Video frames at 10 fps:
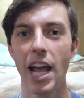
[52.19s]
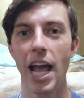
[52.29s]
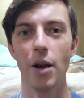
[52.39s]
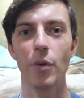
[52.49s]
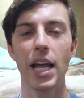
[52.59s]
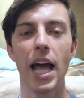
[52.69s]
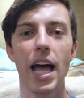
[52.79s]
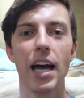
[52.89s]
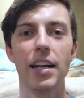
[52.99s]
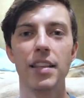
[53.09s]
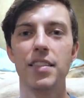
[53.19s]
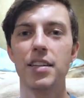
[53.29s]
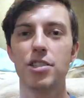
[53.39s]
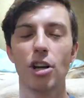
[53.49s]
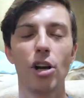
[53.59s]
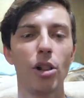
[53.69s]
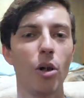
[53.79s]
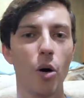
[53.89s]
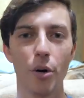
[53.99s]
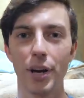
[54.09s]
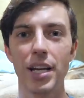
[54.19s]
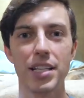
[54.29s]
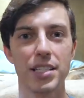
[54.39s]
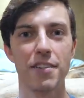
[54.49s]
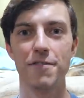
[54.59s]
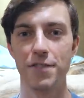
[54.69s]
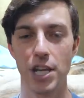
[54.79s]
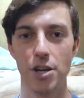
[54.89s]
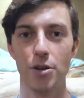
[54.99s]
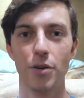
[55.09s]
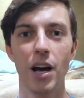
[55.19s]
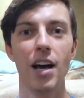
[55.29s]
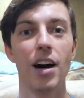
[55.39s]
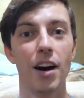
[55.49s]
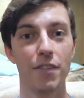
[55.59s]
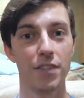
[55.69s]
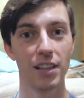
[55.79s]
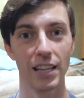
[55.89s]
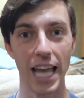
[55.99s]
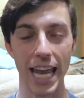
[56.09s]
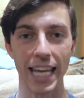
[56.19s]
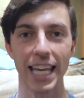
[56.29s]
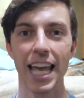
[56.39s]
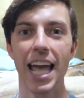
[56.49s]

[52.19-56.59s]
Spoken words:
and we had this glorious view of the lake.